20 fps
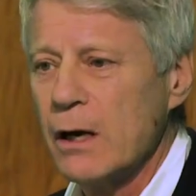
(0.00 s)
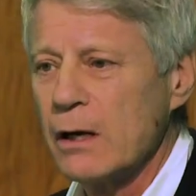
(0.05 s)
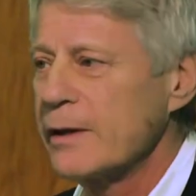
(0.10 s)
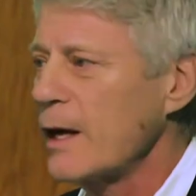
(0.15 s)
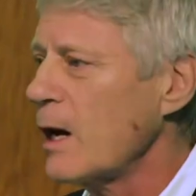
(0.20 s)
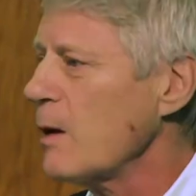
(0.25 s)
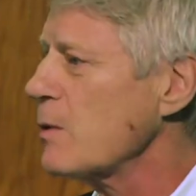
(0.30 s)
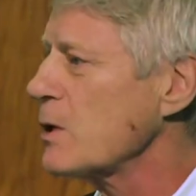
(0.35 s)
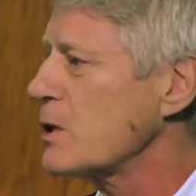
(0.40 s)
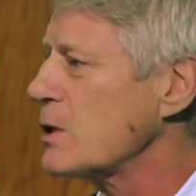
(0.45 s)
and
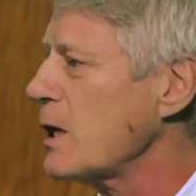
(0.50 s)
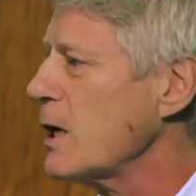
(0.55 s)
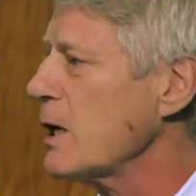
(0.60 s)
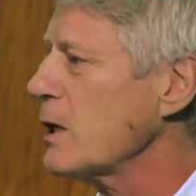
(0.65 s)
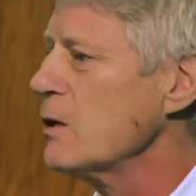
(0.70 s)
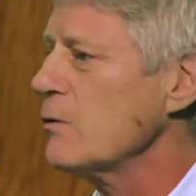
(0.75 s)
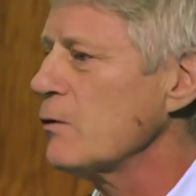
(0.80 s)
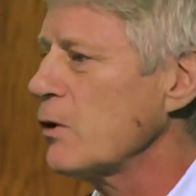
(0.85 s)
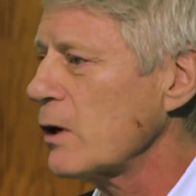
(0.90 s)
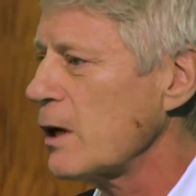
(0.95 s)
that was
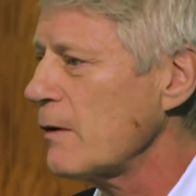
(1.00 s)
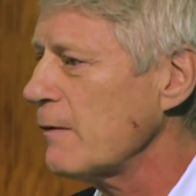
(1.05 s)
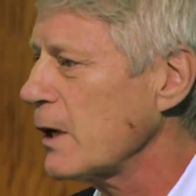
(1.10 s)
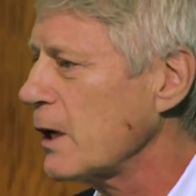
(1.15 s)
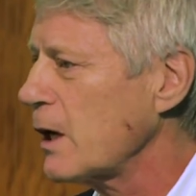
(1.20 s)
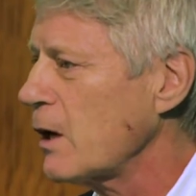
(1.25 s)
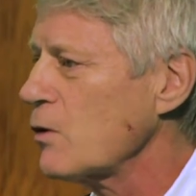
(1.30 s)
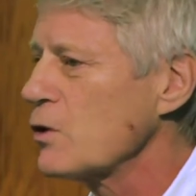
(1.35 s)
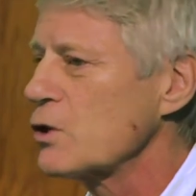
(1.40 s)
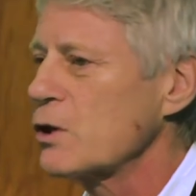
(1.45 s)
saying you've got to have a
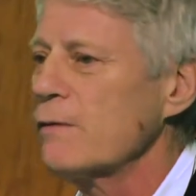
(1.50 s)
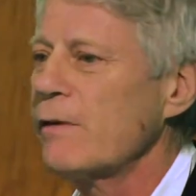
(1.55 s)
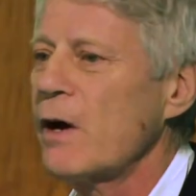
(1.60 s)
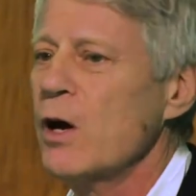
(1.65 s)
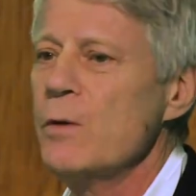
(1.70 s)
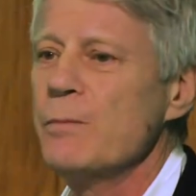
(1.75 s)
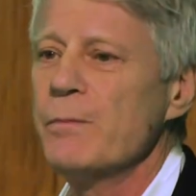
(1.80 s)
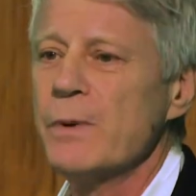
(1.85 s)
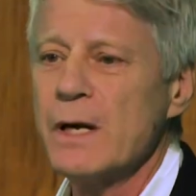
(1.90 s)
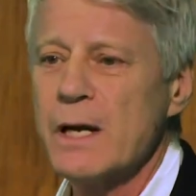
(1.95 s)
culture of
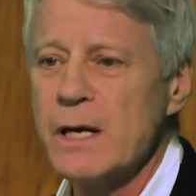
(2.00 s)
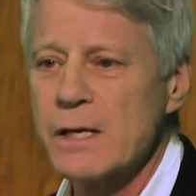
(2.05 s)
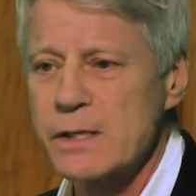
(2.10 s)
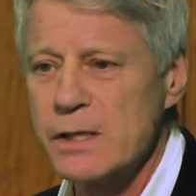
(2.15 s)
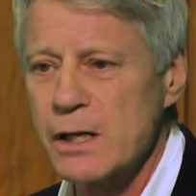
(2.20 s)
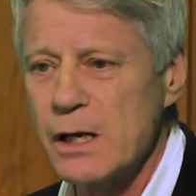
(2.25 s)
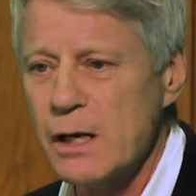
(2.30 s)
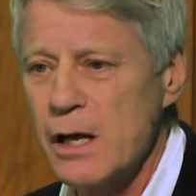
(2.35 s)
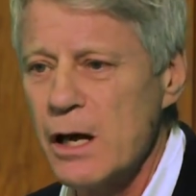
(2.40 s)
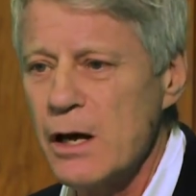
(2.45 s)
openness
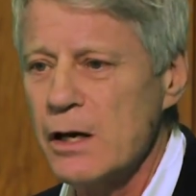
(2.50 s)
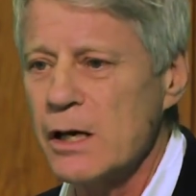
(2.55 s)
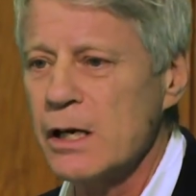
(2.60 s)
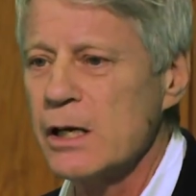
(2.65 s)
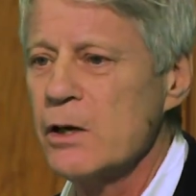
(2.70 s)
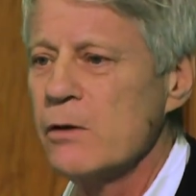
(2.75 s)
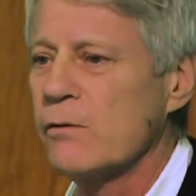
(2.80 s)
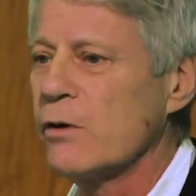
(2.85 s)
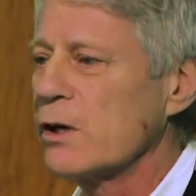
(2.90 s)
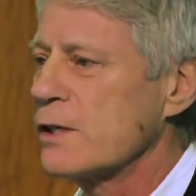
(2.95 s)
and learning,
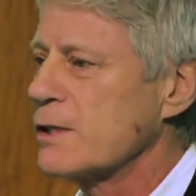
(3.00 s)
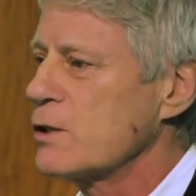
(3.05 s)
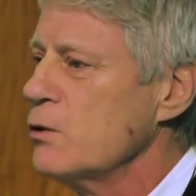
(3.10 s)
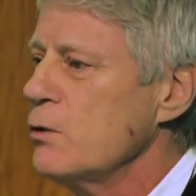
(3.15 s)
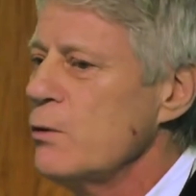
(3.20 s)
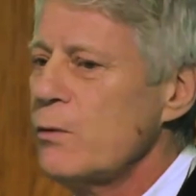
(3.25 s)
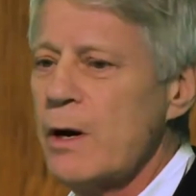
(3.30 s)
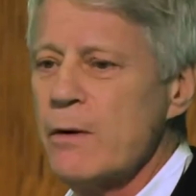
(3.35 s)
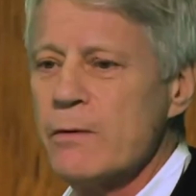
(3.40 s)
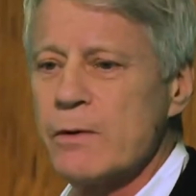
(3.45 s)
you've got to do
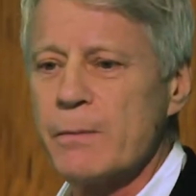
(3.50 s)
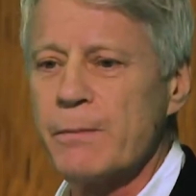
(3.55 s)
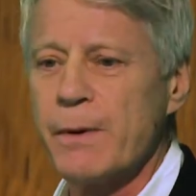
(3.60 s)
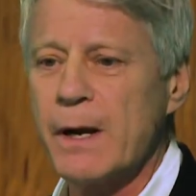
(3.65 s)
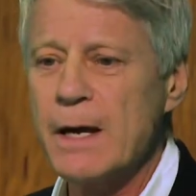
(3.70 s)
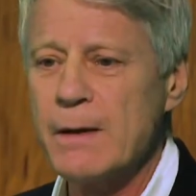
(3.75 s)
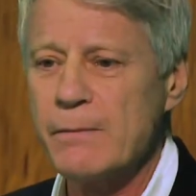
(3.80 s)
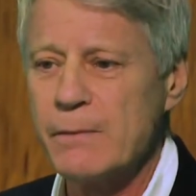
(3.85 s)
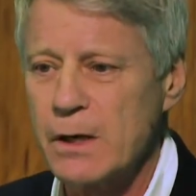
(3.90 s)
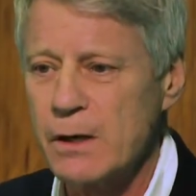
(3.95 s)
away with the
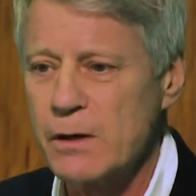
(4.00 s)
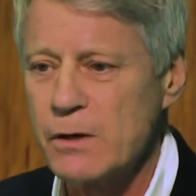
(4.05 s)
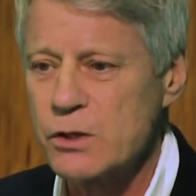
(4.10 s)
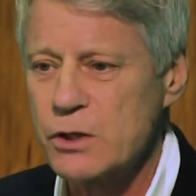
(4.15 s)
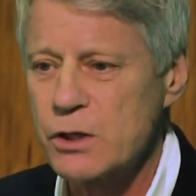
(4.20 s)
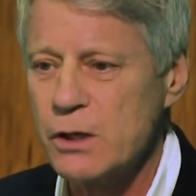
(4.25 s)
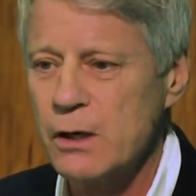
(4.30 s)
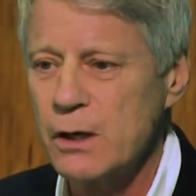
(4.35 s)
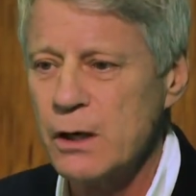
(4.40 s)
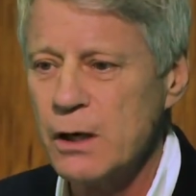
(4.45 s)
blame
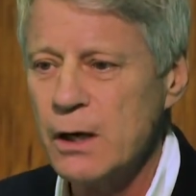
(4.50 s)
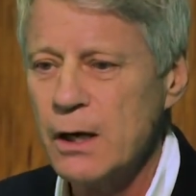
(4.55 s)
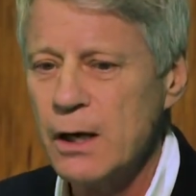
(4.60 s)
culture.